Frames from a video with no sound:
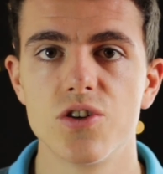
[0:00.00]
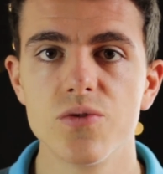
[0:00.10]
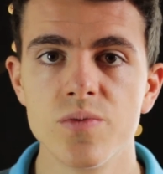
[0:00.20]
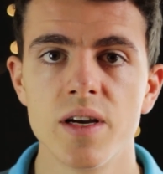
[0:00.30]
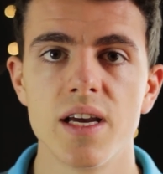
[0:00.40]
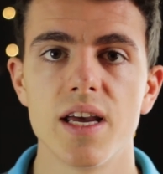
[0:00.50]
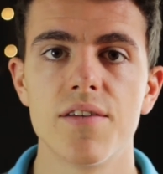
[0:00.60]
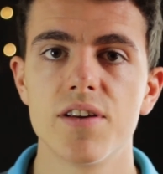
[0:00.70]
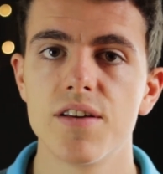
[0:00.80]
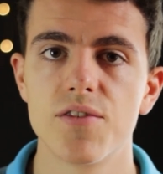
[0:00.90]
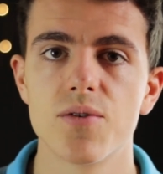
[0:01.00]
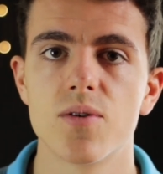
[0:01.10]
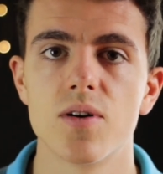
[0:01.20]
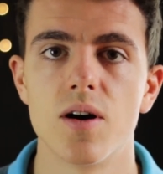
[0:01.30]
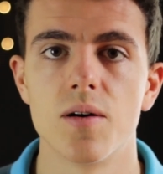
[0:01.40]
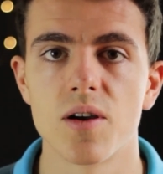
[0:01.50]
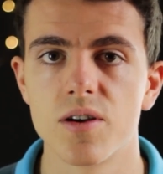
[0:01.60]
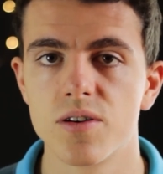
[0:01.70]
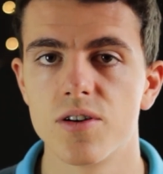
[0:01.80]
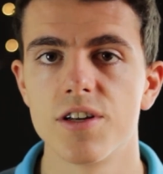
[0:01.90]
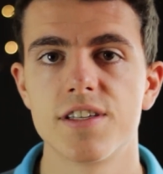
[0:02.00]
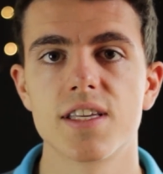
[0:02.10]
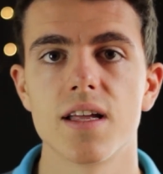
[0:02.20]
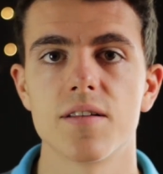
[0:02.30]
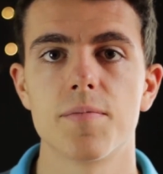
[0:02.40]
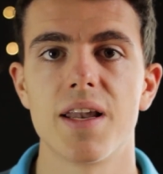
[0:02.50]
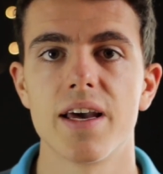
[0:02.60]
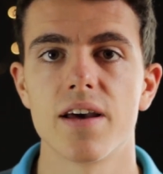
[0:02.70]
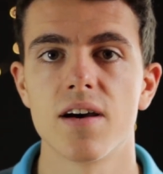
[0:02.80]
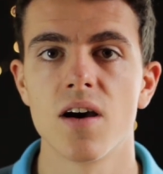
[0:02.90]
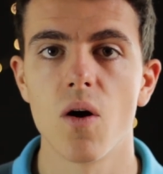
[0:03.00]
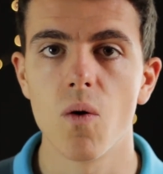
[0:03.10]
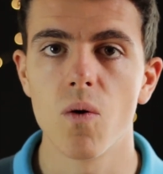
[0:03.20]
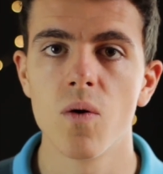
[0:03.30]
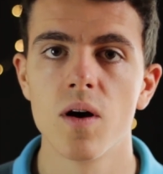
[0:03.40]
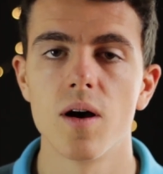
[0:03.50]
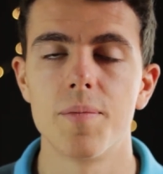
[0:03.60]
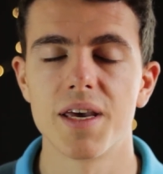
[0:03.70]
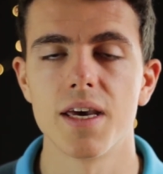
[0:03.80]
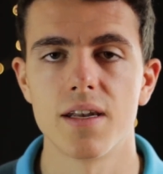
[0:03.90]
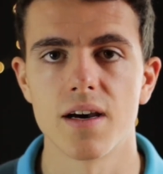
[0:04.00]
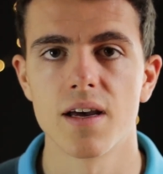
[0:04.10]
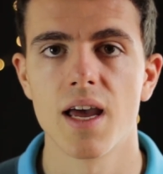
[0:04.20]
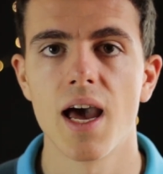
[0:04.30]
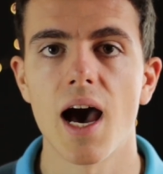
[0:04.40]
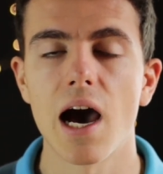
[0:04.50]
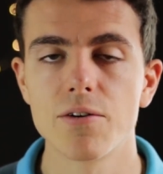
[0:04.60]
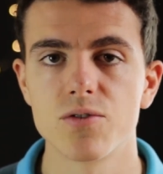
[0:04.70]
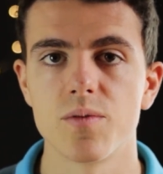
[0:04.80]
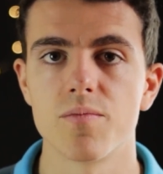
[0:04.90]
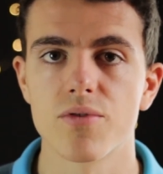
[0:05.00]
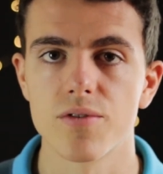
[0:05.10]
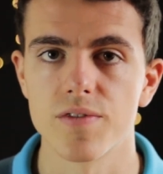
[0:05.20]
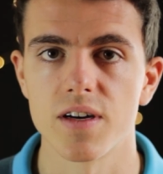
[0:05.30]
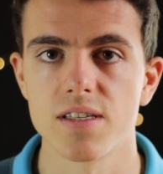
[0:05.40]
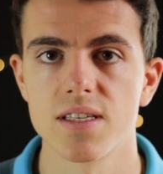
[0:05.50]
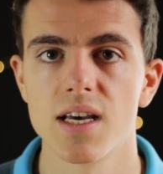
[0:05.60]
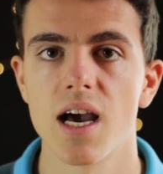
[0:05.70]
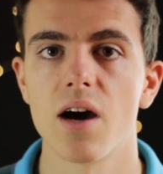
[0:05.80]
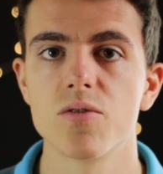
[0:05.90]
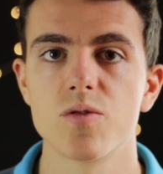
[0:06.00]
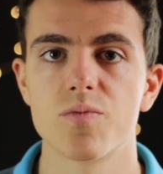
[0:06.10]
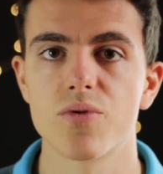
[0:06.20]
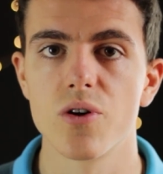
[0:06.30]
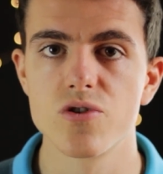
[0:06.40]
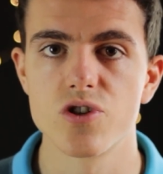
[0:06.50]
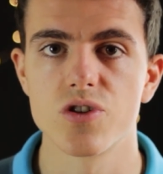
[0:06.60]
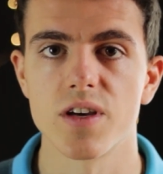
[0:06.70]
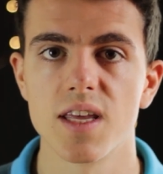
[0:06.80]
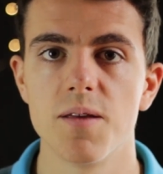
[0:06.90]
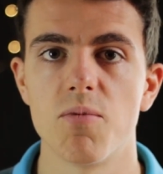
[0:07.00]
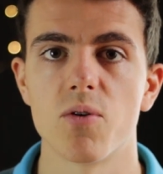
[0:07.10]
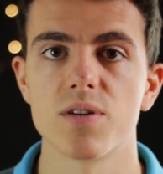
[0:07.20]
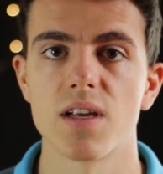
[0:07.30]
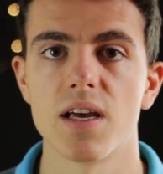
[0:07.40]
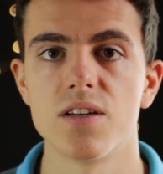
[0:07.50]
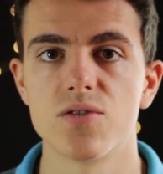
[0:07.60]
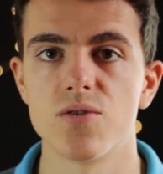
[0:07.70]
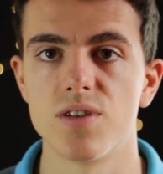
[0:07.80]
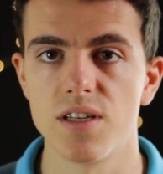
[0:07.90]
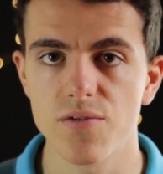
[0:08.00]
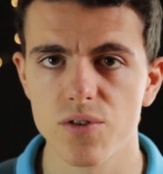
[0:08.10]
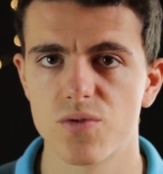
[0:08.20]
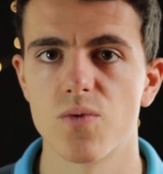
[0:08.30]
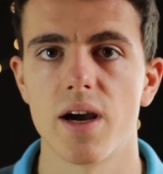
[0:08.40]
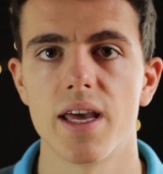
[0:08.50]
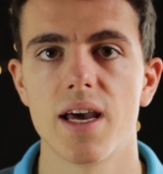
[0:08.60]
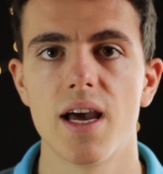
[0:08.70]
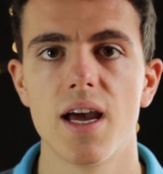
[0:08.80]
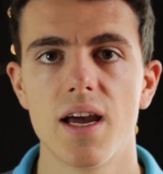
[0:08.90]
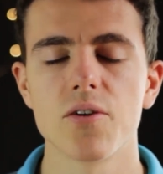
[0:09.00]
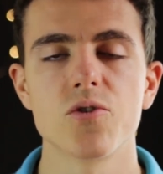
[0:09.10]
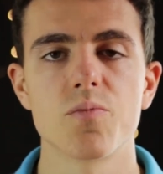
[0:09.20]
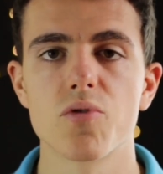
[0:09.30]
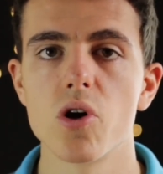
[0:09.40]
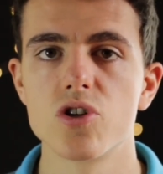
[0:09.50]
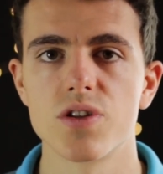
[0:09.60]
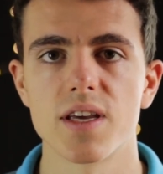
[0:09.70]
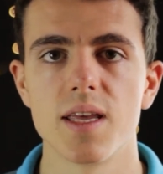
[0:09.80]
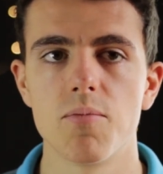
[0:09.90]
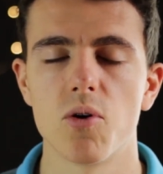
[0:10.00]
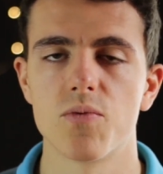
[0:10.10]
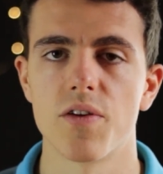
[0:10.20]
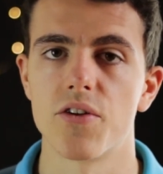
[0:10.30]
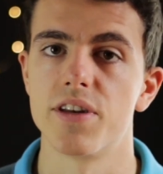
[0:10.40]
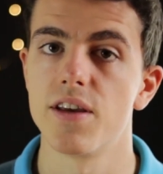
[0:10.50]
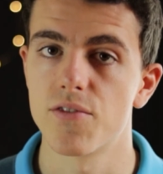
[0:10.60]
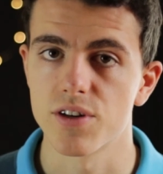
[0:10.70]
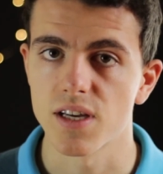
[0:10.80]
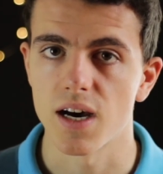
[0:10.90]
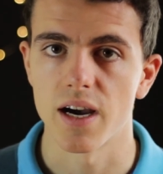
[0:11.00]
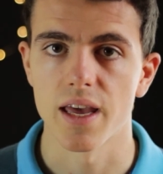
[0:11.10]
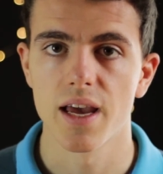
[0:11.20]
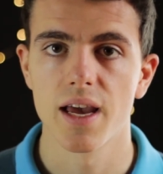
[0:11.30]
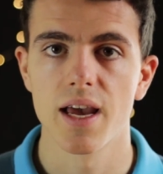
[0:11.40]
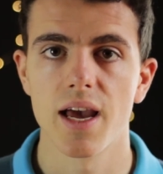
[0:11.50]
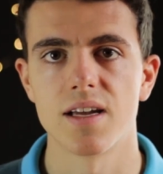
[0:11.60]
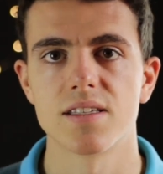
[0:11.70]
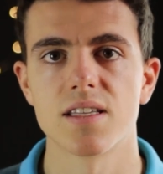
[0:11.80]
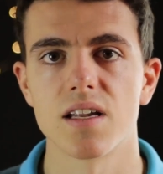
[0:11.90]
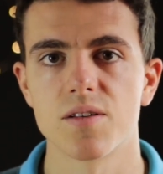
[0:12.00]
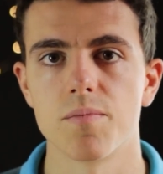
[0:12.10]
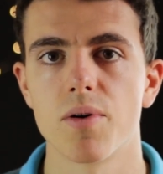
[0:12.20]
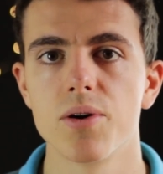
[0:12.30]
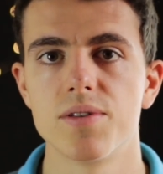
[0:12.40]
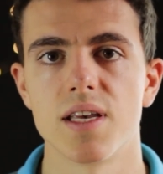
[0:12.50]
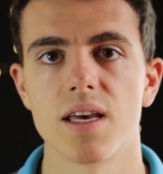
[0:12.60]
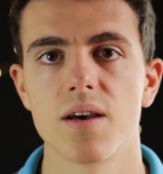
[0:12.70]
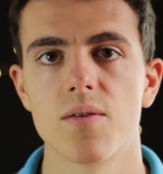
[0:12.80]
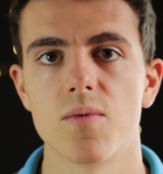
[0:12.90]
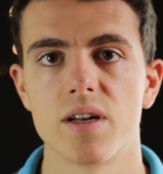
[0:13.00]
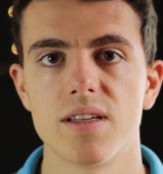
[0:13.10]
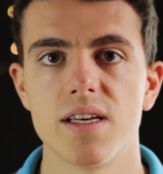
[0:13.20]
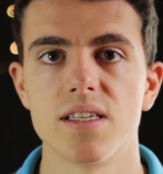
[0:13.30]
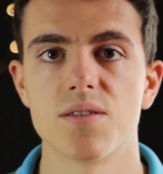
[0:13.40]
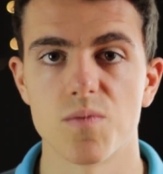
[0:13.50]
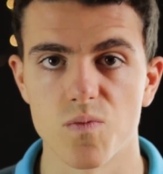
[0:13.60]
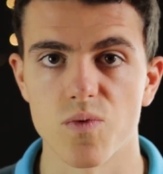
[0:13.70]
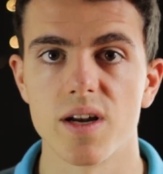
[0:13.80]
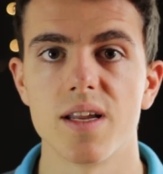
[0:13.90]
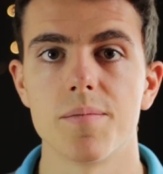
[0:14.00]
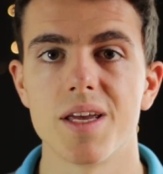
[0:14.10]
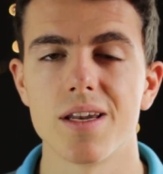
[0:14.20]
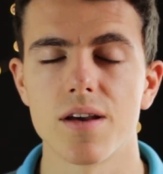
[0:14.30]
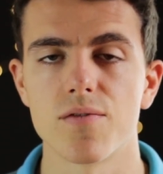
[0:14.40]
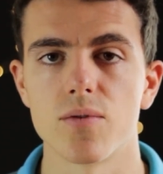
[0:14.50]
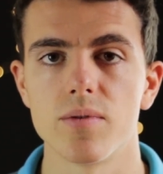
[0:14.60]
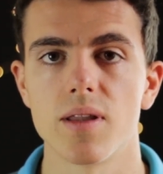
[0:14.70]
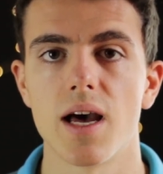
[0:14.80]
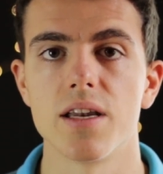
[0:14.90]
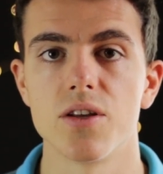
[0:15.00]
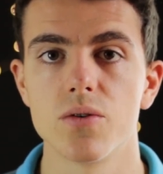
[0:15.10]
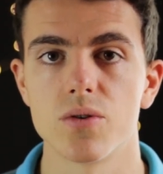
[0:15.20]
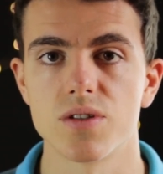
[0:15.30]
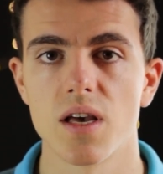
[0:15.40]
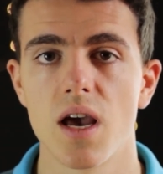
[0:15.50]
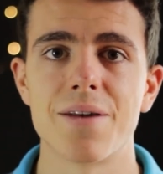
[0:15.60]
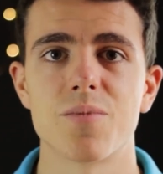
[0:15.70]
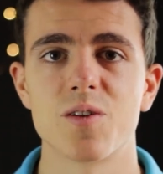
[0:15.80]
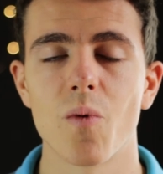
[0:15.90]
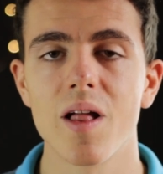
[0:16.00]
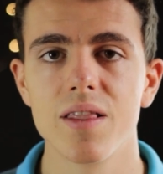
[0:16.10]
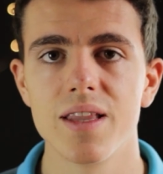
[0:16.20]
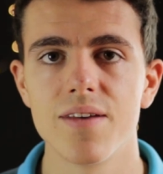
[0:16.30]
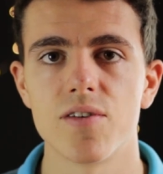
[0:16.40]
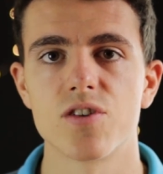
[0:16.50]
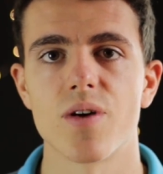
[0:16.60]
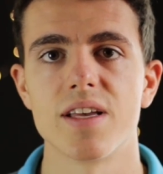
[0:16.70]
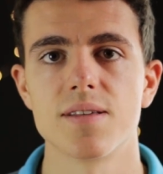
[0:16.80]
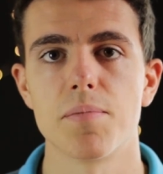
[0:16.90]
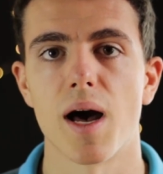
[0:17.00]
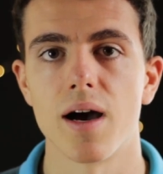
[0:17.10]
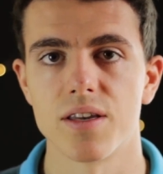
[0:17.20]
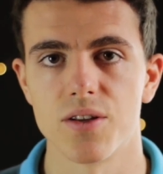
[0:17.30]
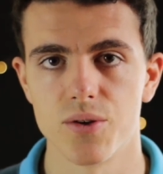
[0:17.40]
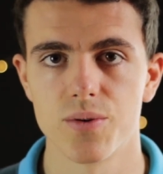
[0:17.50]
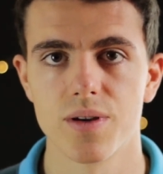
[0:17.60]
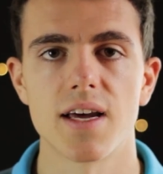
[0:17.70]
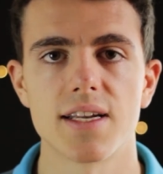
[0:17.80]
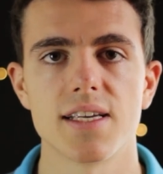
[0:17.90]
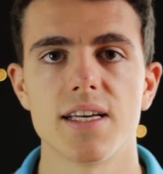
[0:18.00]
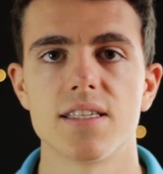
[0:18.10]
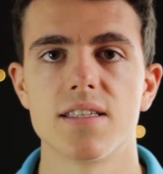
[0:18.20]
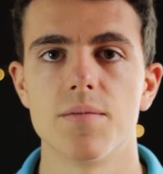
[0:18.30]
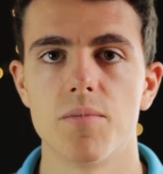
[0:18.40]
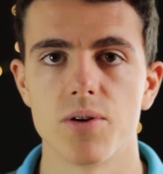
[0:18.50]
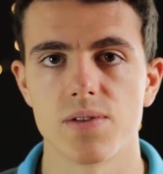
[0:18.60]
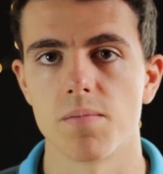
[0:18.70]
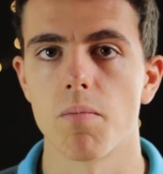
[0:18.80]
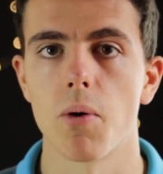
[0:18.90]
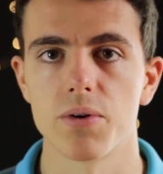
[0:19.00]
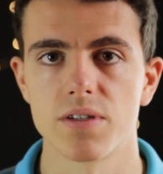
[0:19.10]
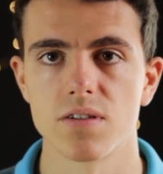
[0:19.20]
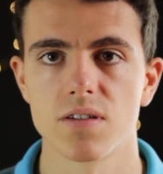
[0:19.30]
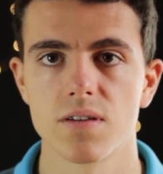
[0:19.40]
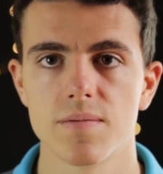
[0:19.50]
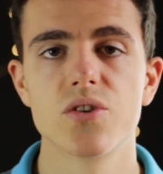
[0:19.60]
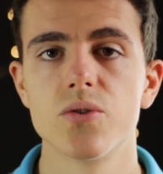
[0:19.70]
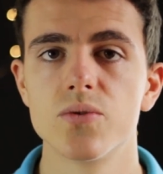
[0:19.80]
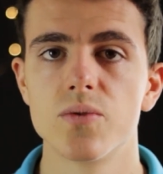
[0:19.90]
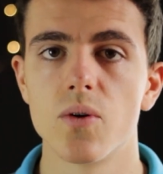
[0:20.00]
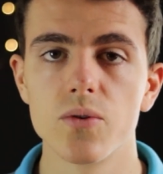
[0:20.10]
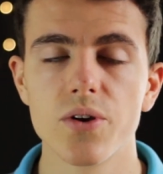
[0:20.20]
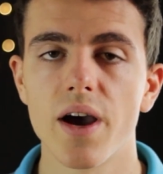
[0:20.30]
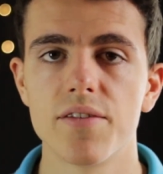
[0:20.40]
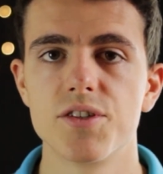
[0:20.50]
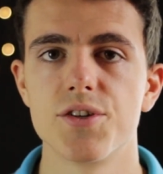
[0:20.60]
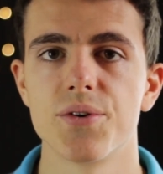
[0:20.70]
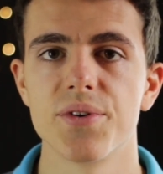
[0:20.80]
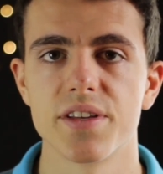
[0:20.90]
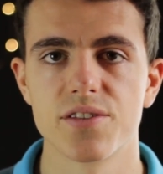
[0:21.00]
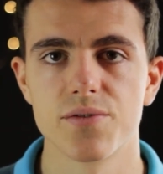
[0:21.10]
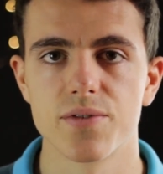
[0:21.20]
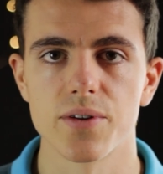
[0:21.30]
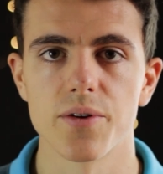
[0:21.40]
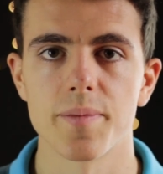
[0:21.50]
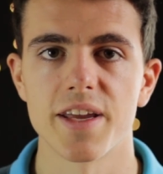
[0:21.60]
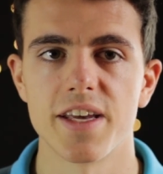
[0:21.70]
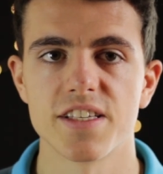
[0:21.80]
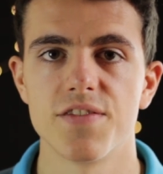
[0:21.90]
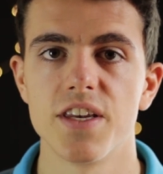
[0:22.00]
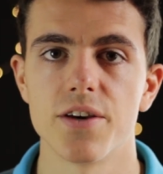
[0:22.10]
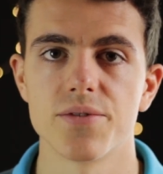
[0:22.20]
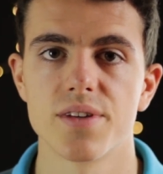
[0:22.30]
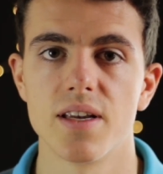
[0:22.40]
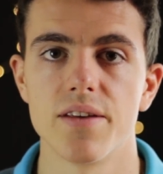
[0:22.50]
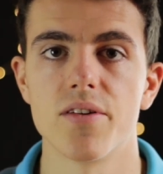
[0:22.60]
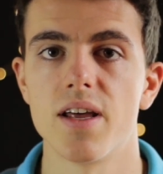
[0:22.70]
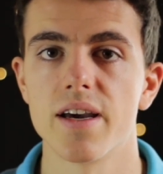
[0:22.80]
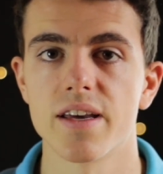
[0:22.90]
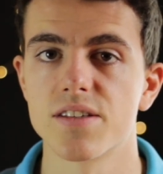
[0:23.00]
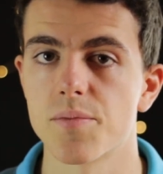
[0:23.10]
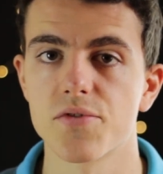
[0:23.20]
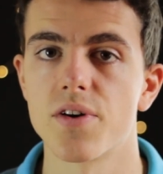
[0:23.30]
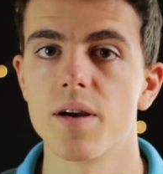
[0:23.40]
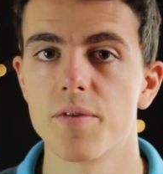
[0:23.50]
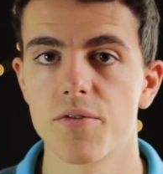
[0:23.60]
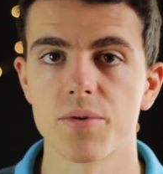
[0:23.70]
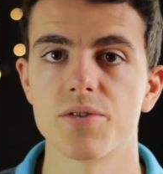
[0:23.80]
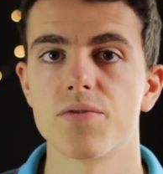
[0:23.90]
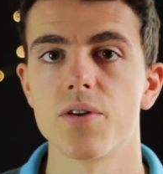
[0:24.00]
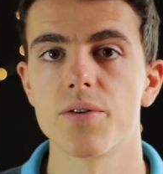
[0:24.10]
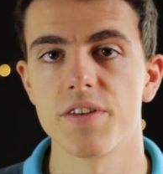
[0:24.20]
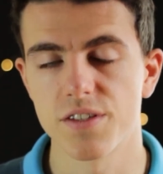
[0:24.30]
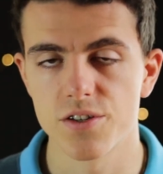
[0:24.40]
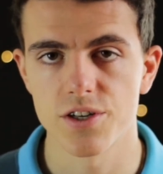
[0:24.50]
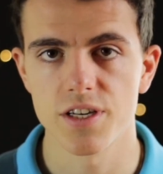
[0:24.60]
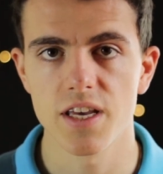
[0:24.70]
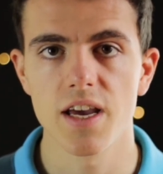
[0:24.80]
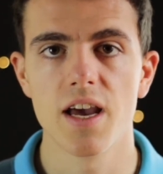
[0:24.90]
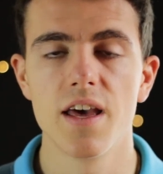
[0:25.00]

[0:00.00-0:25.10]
you, even if you're a good skilled player or a beginner, how to improvise, how to approach the keyboard into a different way, how to approach the keyboard with a different eye, and start composing what is really meaningful and yours, and what will leave a trace behind you. That is the most important. So all you have to do is to follow my next videos. Leave a like and subscribe if you want to follow this journey.